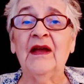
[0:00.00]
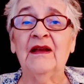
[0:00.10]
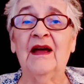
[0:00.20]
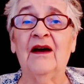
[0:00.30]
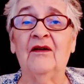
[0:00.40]

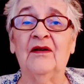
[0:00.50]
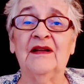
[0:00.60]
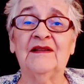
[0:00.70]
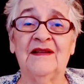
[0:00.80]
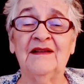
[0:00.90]
Now,
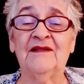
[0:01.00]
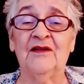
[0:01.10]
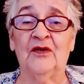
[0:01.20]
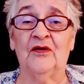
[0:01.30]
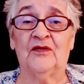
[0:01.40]
it's
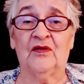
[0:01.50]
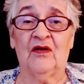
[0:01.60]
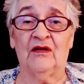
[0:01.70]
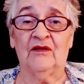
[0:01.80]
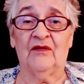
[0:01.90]
easier to
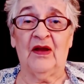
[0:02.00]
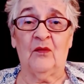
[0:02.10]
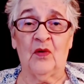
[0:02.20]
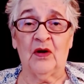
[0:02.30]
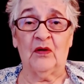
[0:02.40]
cultivate
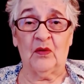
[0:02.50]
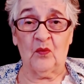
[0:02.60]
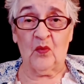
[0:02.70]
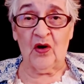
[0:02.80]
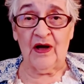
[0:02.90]

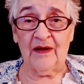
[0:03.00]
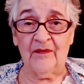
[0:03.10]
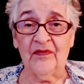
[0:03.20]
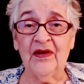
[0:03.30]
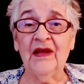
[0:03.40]

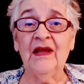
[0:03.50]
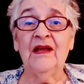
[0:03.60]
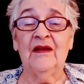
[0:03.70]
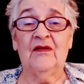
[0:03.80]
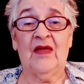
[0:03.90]
one-on-one.
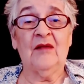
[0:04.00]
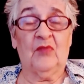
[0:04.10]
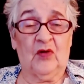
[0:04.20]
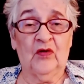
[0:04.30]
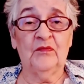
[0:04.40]
That
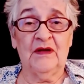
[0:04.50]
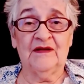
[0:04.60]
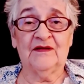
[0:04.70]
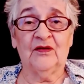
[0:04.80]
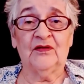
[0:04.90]
could be
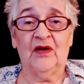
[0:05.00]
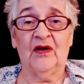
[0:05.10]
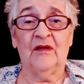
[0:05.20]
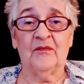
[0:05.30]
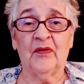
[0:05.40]
still
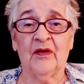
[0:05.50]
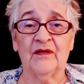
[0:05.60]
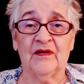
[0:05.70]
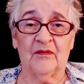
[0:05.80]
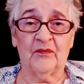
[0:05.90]
done in
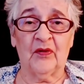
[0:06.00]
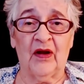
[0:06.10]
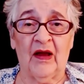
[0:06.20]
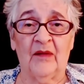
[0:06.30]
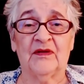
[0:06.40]
person,
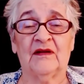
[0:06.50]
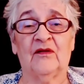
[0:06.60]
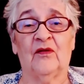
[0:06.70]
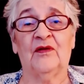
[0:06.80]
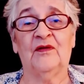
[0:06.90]
perhaps, as
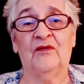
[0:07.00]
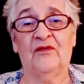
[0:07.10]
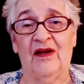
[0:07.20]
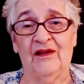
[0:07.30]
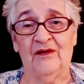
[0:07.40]
long as you
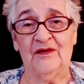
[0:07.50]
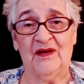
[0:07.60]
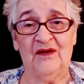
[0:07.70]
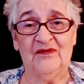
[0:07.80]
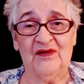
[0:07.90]
follow
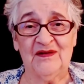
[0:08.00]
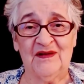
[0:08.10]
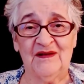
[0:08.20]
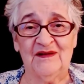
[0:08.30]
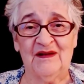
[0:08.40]
safe
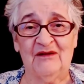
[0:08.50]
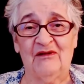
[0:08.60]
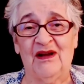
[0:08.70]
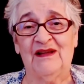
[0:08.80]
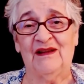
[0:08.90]
distancing
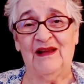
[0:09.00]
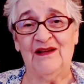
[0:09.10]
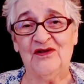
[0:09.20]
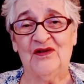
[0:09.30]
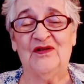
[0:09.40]

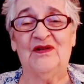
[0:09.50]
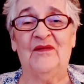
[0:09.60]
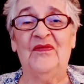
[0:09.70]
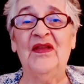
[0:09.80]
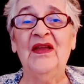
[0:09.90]
regulations
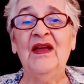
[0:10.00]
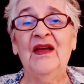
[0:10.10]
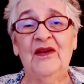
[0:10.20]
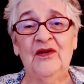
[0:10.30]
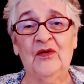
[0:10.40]
and
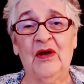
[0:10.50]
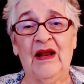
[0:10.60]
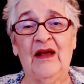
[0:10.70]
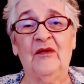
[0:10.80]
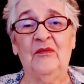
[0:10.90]
you get
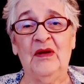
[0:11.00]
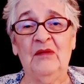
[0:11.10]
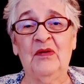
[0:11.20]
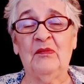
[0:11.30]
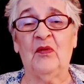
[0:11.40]
out and
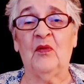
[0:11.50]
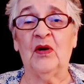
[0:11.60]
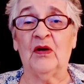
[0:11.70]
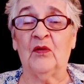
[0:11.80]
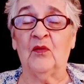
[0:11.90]
meet people
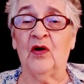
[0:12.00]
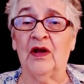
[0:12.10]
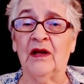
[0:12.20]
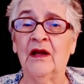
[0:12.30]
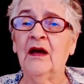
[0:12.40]

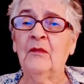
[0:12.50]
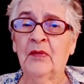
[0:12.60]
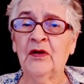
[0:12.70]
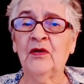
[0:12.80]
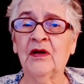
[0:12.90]
one-on-one.
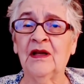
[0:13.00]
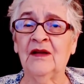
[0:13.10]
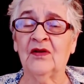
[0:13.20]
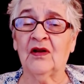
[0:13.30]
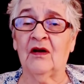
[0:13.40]
But you can
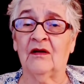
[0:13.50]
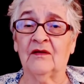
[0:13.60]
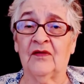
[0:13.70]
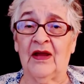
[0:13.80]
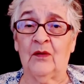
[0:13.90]
even
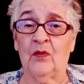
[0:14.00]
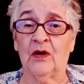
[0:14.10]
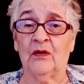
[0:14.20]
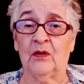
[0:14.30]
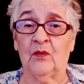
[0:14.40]
cultivate
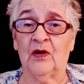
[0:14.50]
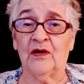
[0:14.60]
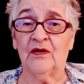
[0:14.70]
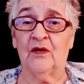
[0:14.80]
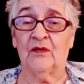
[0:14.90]

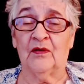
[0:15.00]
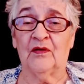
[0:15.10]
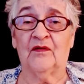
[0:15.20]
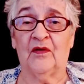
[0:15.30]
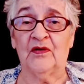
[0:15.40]
one-on-one
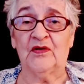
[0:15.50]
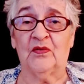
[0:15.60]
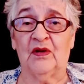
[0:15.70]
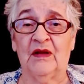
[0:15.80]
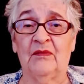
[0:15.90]
donors
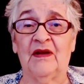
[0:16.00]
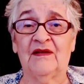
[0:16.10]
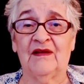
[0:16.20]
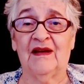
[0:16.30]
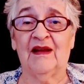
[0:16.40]
virtually by
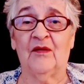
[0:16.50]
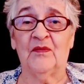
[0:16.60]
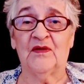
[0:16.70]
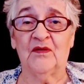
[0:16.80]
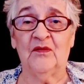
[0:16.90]
setting up
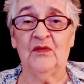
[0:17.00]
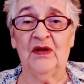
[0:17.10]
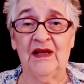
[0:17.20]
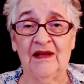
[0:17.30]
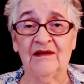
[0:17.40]
Zoom
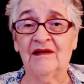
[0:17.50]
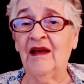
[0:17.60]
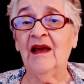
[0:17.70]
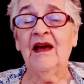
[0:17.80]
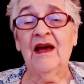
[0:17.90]
meetings
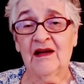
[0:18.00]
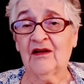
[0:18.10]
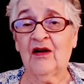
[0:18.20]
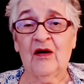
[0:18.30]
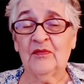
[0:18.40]
and
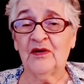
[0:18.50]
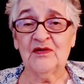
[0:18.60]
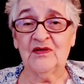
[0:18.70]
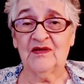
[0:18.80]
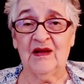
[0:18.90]

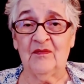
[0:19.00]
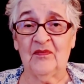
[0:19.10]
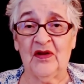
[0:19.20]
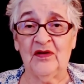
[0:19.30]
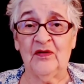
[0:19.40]
accomplish the same
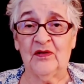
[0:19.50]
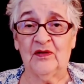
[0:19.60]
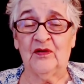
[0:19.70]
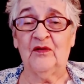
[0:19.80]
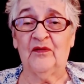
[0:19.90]
thing you could
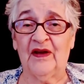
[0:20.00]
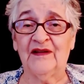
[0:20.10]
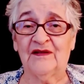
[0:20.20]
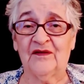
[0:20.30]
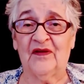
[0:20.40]
do
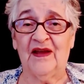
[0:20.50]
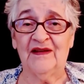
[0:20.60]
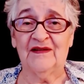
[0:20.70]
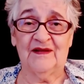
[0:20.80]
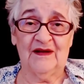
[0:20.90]

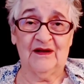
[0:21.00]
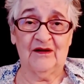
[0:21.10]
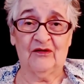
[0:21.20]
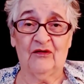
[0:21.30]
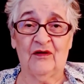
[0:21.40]
face-to-face sitting
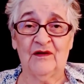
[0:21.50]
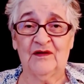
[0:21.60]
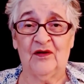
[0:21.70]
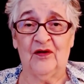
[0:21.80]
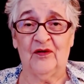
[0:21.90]
across
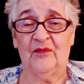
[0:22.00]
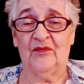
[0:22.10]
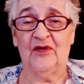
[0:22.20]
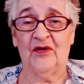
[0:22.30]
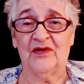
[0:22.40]
their
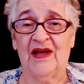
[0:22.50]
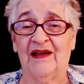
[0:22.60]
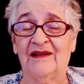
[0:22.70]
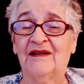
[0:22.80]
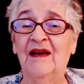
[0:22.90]

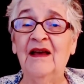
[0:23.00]
desk.